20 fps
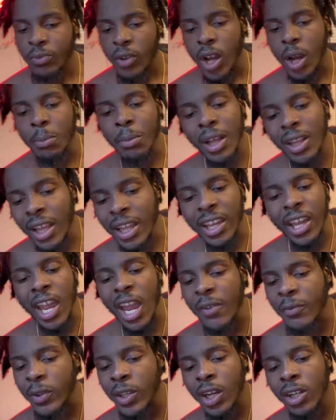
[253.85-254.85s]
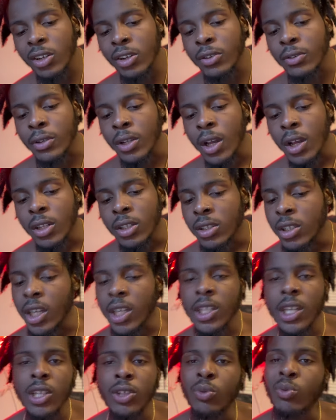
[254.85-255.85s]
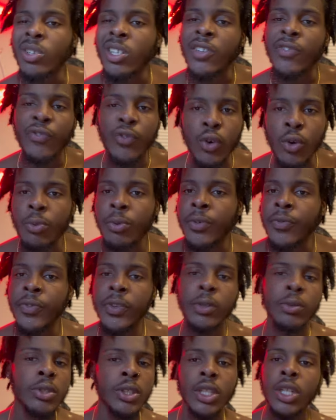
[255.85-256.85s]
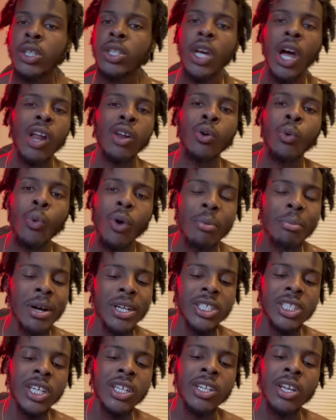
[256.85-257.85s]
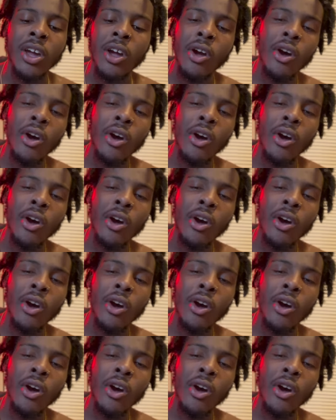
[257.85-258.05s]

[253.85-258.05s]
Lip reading: I'm not like every other nigga that do these food review shits. I don't want my shit